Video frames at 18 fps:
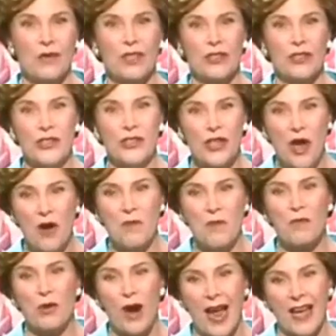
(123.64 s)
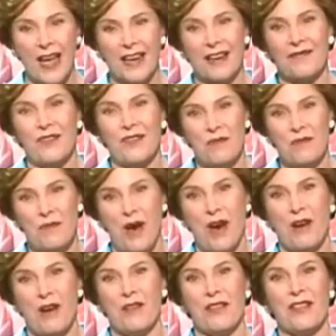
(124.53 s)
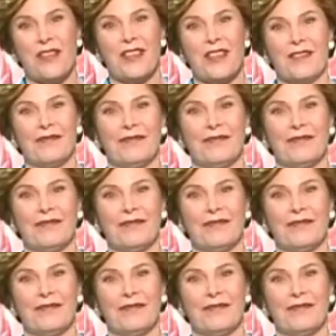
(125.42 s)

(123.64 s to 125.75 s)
We're so proud of you both.